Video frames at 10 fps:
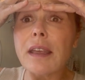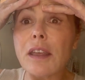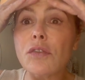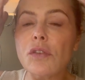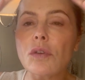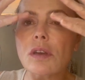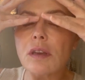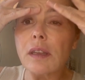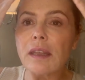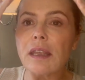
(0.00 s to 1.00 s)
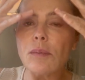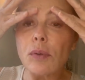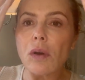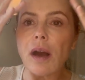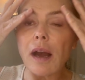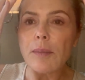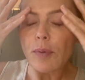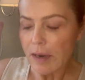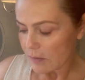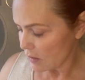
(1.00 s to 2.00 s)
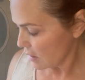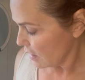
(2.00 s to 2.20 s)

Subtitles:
if you can keep your eyebrows